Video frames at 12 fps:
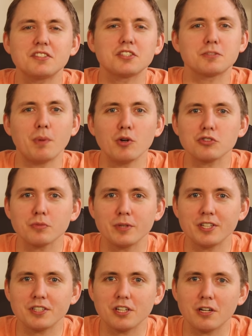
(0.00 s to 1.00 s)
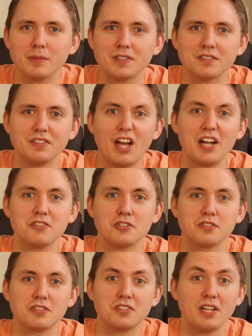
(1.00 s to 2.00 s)
disposable income is not
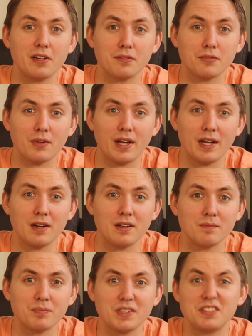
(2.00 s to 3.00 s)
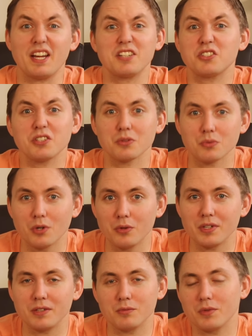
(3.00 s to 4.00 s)
just staying flat, it's actually
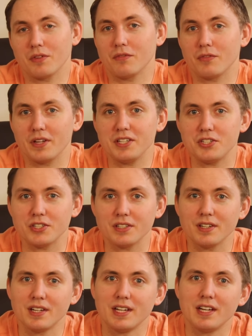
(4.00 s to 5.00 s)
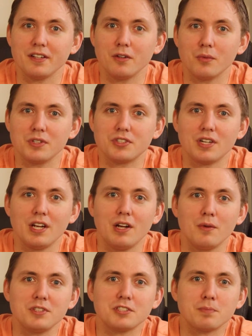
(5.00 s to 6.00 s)
eroding with inflation, which
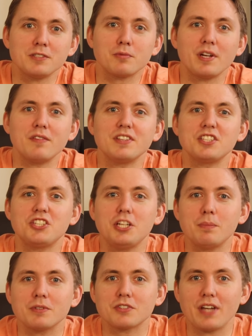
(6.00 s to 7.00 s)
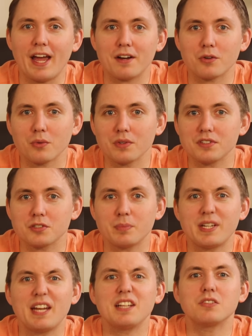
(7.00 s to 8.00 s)
explains why even the cheapest categories are
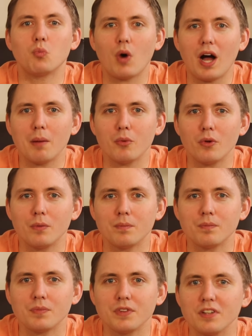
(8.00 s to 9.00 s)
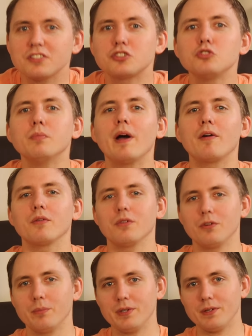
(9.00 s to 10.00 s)
beginning to wobble. Now let's zoom out a
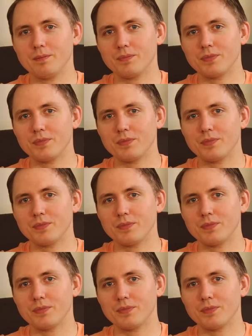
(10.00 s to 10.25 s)
little bit.